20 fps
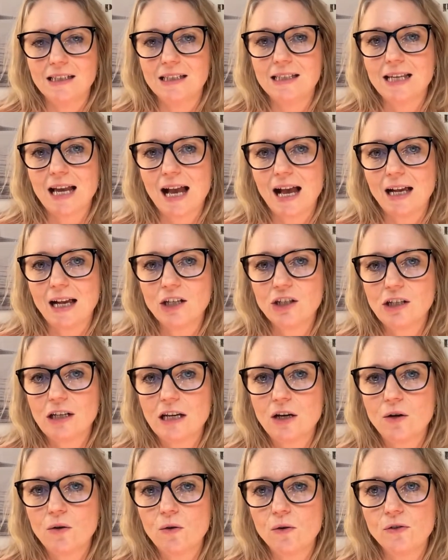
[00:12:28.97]
It's
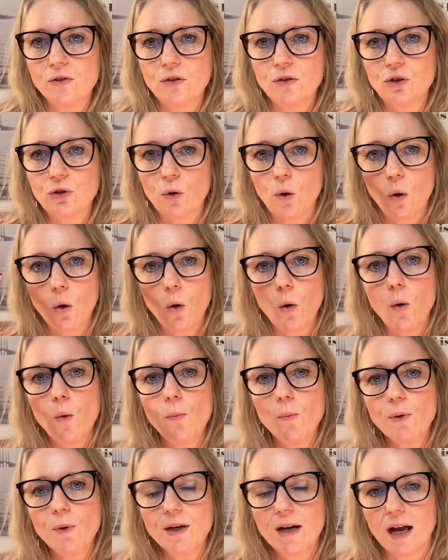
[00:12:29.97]
actually also to
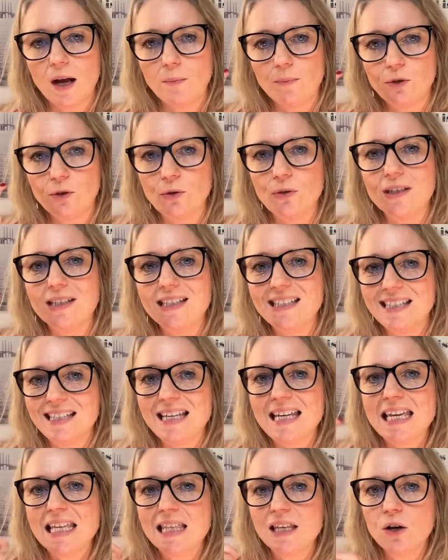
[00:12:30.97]
open up to
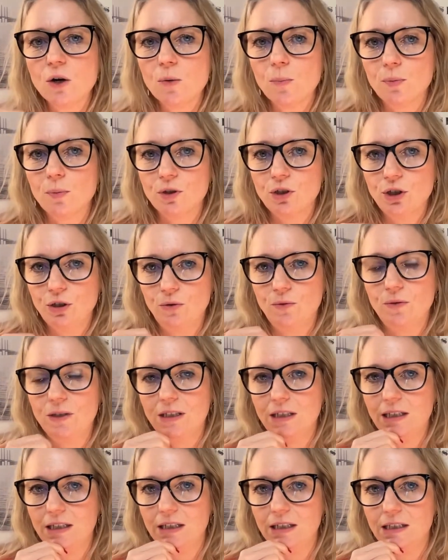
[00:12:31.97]
see the
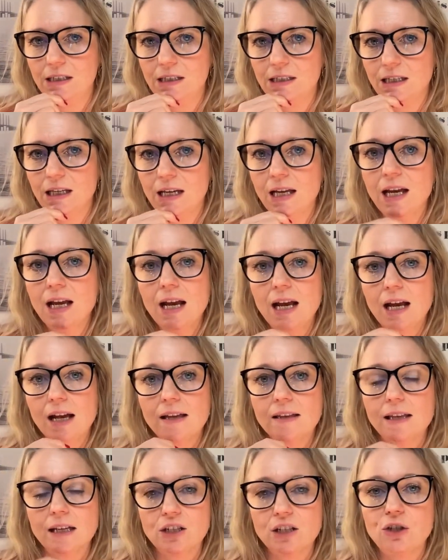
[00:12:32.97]
opportunities
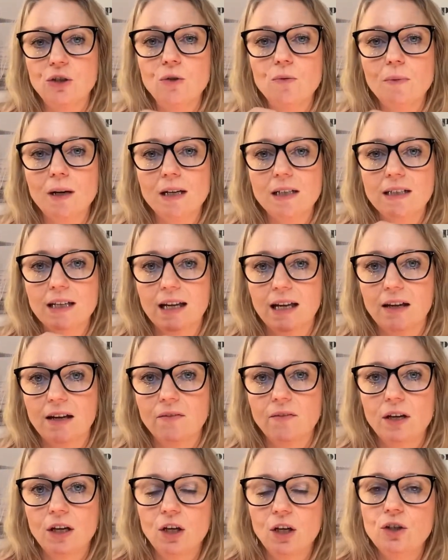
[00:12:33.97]
that you might have
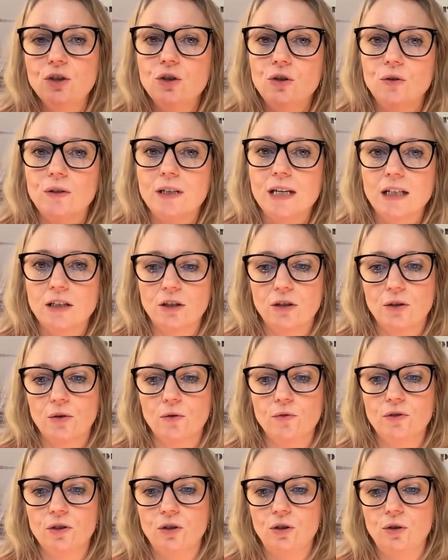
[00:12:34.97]
to get
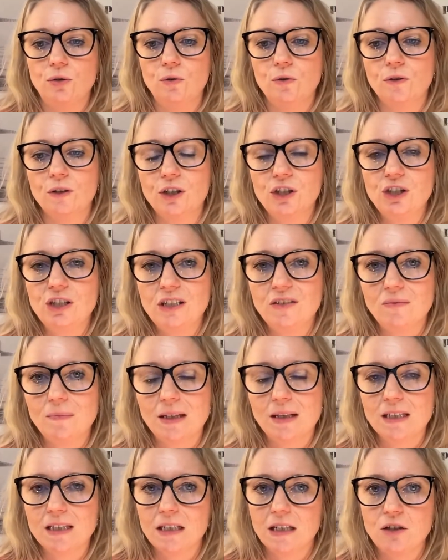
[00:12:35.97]
closer to your
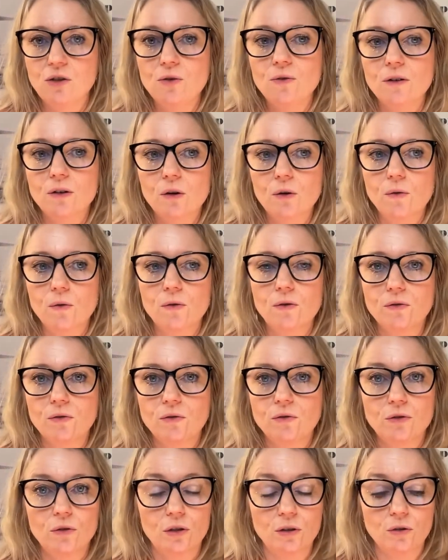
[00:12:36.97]
achievements and your
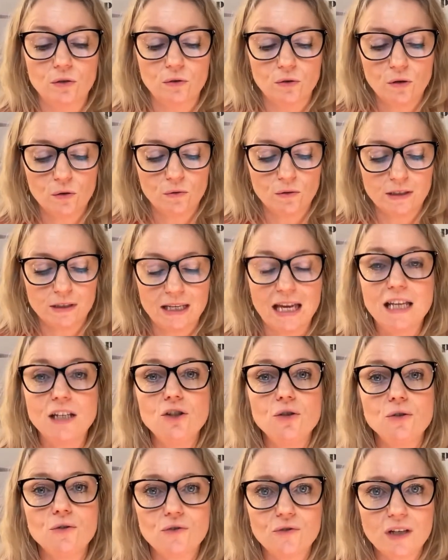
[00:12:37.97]
goals
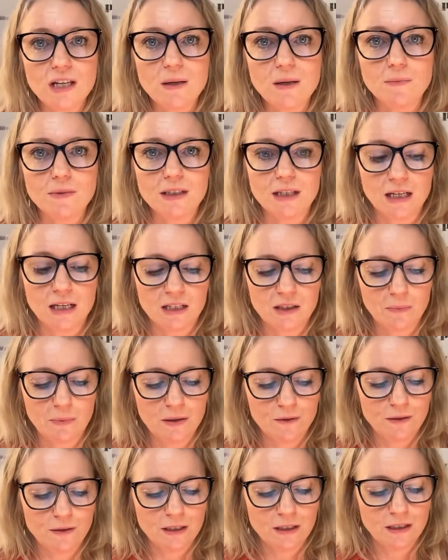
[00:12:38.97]
and your dreams and
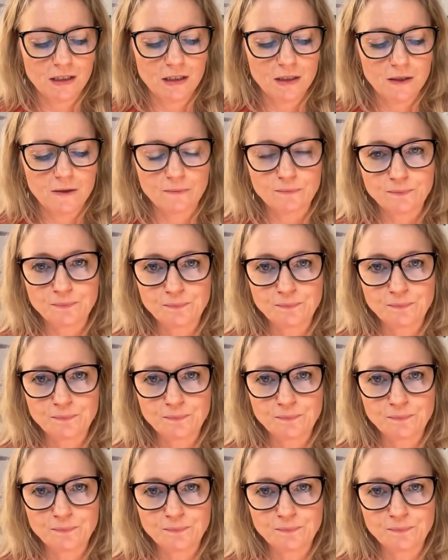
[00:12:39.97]
experiences.